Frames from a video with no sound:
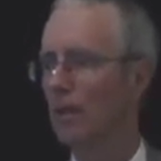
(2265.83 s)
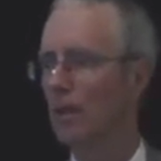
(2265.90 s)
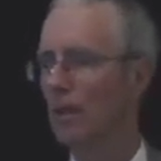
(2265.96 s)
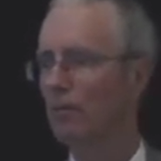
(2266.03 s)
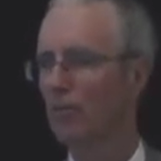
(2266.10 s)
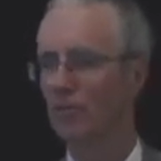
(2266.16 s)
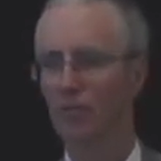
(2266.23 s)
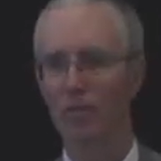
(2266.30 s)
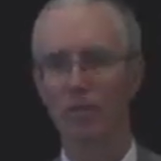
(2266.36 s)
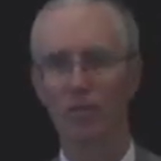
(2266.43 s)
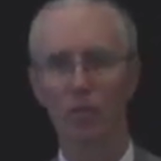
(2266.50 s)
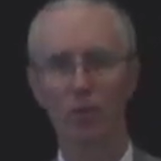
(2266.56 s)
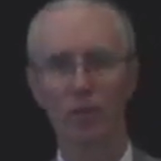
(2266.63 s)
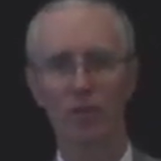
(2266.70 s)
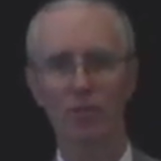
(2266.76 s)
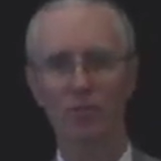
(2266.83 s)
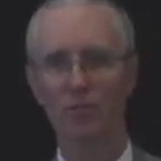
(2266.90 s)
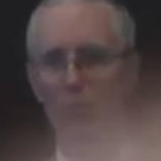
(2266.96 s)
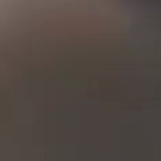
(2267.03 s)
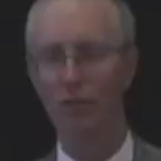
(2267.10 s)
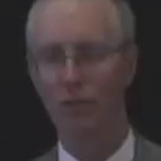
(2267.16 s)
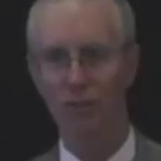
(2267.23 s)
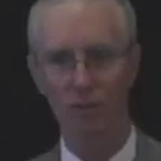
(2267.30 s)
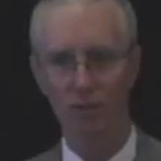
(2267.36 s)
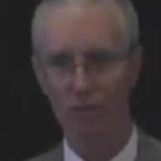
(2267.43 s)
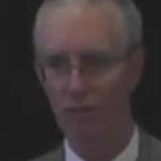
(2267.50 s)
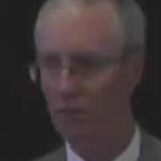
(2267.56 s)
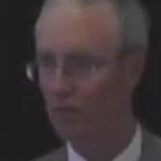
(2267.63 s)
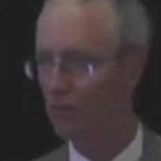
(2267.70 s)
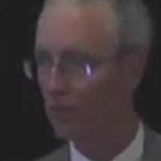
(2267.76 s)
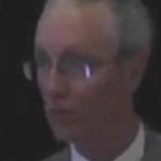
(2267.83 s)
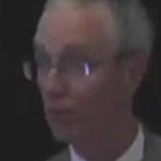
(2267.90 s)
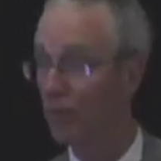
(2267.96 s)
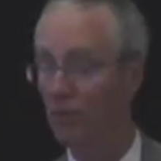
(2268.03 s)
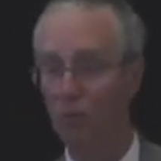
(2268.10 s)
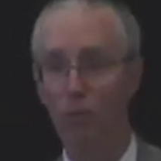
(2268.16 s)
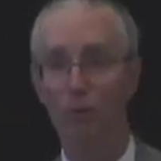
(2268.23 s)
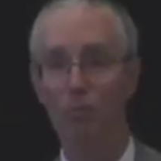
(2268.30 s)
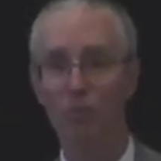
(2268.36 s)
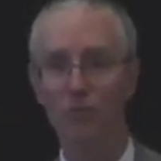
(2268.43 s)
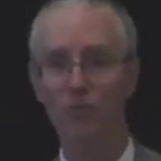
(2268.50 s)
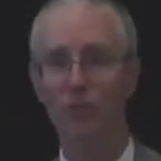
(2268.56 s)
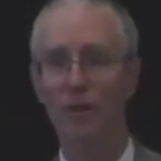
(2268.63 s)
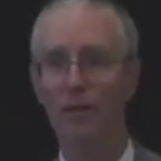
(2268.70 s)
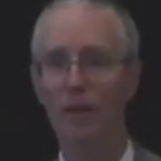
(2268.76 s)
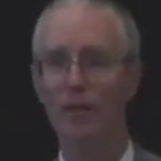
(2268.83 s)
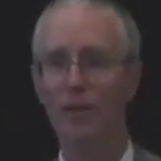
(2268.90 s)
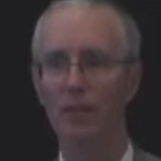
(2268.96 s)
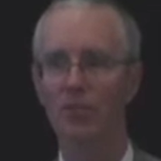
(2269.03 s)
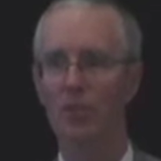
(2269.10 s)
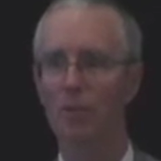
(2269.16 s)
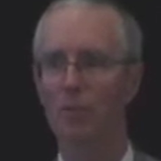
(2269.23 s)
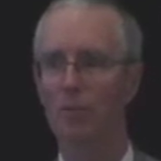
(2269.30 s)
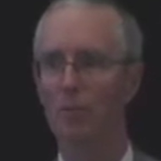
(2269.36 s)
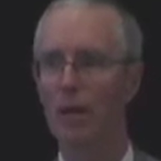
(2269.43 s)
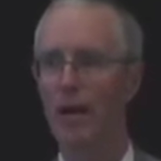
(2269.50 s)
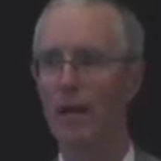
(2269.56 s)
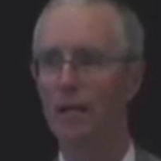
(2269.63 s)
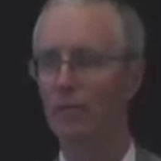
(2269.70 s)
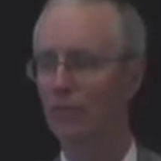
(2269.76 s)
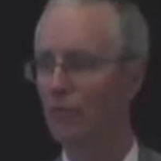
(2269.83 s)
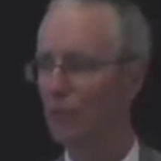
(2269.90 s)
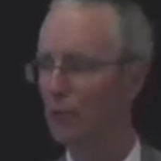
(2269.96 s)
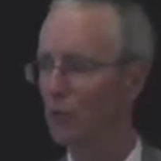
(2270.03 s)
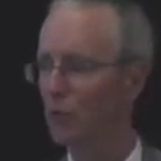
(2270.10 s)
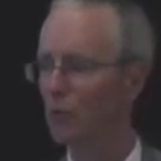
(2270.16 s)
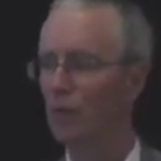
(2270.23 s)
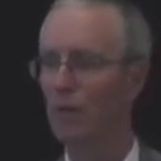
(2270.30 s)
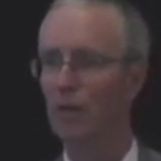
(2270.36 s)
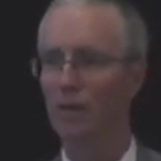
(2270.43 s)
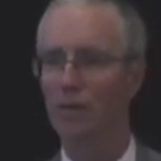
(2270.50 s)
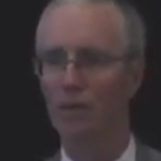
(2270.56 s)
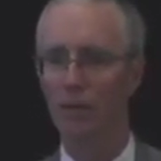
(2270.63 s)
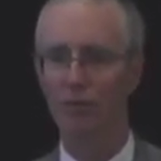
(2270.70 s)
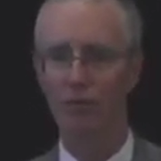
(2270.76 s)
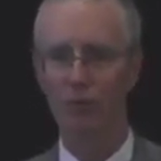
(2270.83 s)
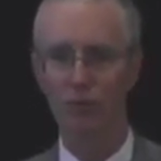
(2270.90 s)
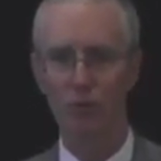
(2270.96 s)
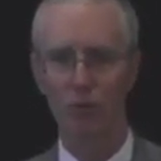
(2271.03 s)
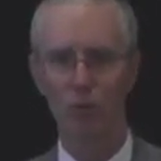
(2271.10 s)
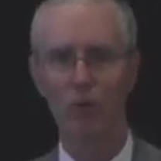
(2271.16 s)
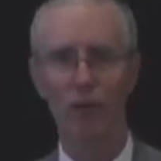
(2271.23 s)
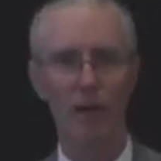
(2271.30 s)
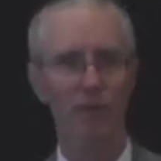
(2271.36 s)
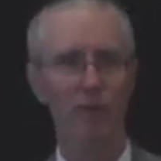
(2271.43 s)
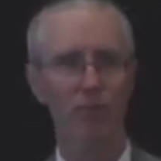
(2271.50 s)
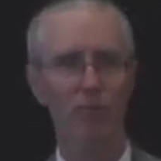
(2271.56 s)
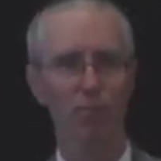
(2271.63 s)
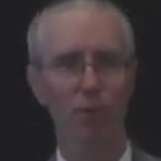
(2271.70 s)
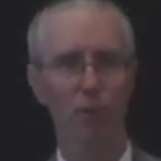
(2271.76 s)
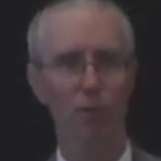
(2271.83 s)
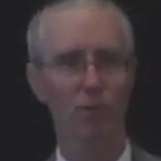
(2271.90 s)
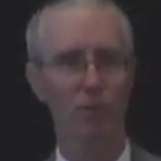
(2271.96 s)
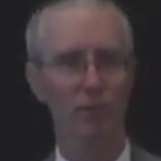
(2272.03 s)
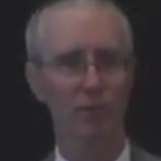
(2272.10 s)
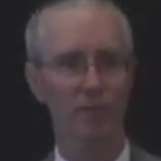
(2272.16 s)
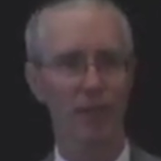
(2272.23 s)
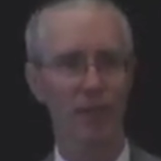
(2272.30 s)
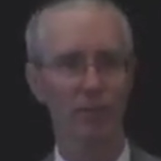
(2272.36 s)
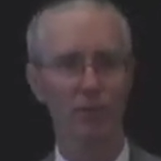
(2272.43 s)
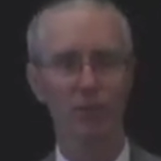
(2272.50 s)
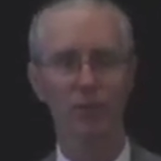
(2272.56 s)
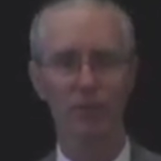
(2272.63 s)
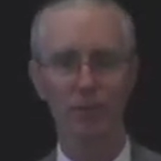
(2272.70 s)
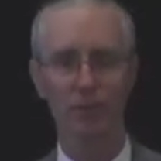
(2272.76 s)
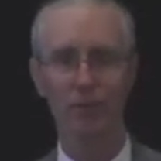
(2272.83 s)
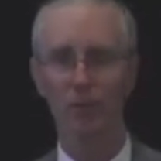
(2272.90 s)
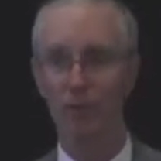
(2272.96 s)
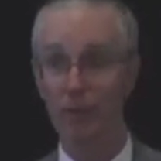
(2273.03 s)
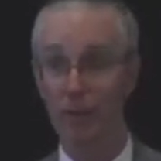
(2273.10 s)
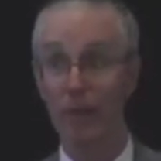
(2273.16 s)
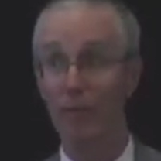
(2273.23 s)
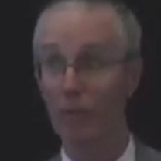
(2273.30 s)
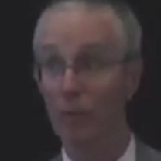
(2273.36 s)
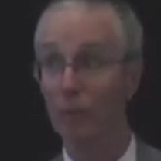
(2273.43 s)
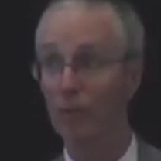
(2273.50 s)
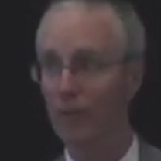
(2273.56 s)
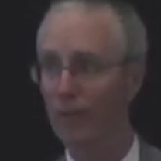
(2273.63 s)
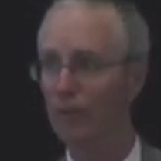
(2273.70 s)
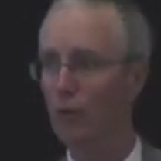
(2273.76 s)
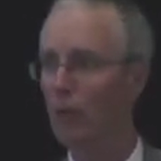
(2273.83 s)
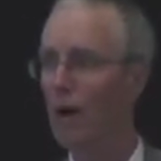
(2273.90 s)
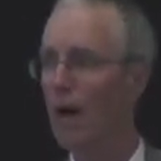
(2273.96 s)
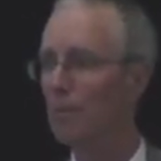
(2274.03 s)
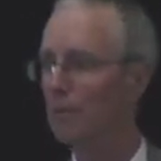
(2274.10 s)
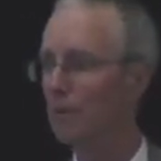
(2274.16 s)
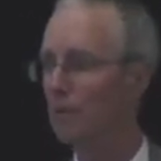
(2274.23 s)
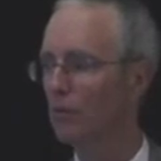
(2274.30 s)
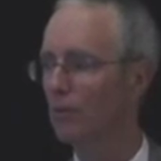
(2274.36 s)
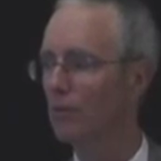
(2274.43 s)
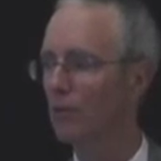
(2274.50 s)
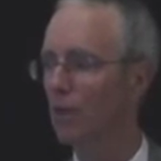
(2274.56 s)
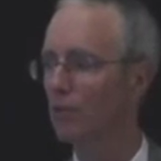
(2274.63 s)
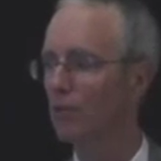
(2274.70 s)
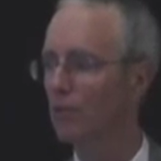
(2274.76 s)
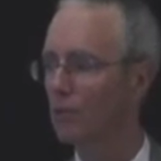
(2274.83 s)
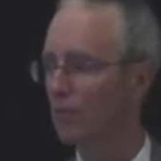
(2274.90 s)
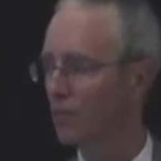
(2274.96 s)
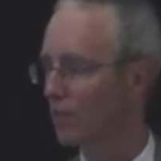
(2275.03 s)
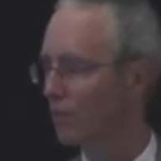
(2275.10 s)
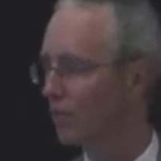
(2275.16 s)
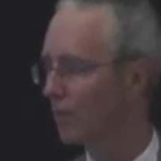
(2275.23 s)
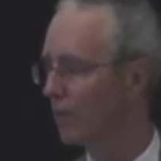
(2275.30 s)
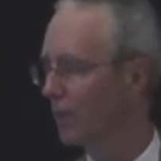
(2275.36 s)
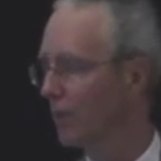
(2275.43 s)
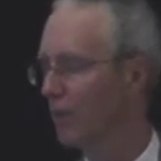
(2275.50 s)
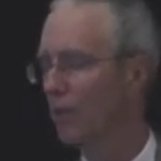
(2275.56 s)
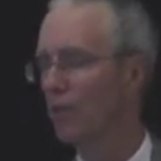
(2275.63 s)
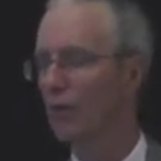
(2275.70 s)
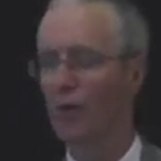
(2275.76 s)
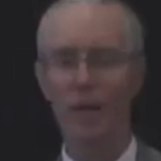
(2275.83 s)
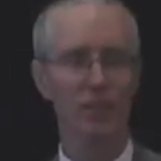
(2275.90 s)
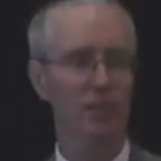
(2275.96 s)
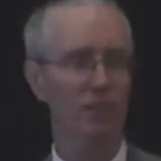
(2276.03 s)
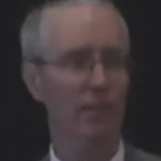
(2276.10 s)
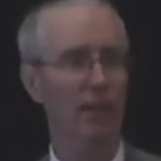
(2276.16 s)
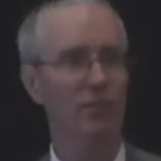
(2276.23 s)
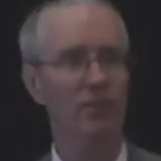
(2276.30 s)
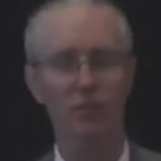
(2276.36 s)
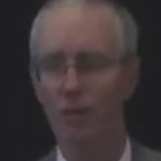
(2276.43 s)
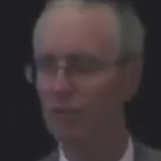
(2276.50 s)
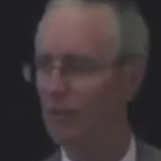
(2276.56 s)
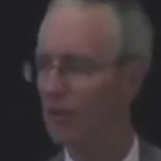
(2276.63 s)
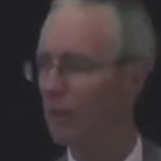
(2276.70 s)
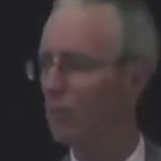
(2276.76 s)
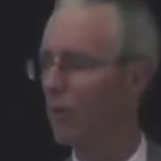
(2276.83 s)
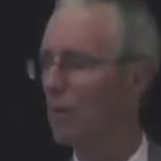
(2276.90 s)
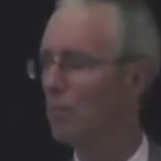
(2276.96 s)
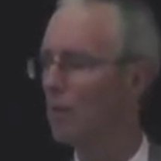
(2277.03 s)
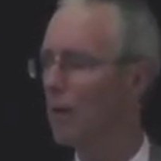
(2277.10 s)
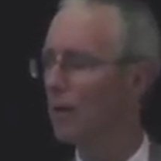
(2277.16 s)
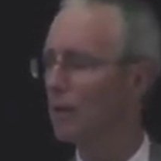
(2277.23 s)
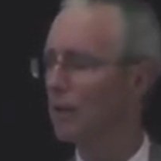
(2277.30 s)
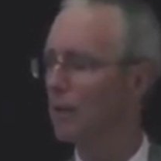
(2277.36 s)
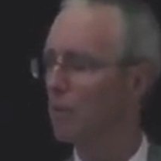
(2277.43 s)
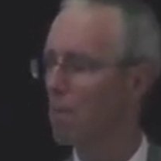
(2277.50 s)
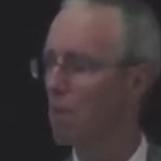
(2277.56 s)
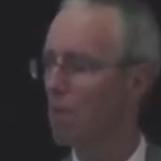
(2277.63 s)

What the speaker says: for several reasons. One, there's 1% of that dust coming back, and two, if you do have an explosion in that dust filter, and they do happen in those dust filters, you're asking for that stuff to come right back in.